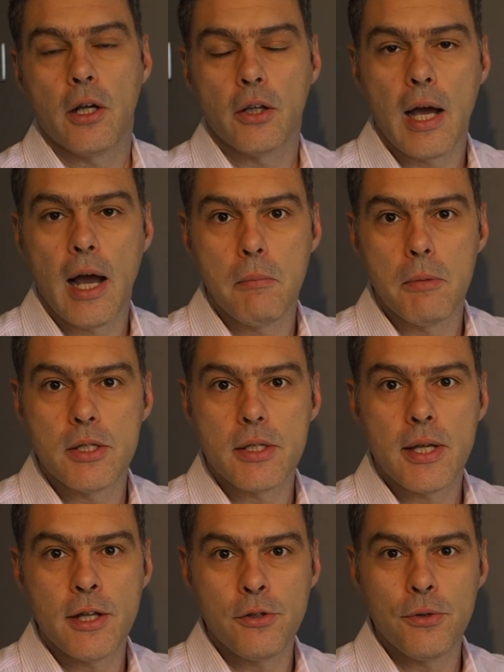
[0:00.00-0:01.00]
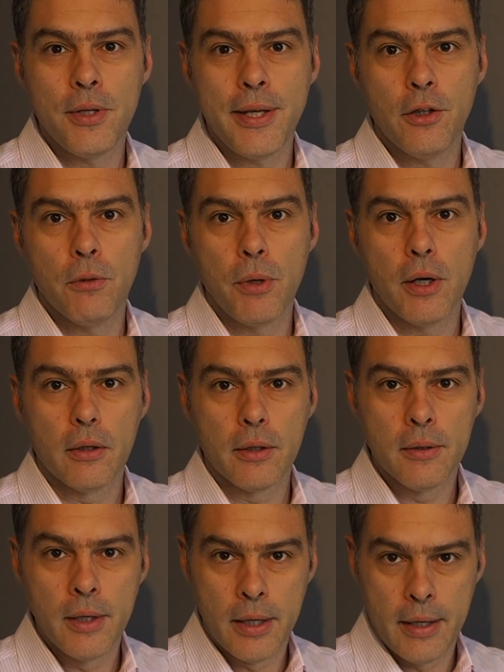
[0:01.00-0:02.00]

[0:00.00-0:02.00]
on the comments, that you need the build,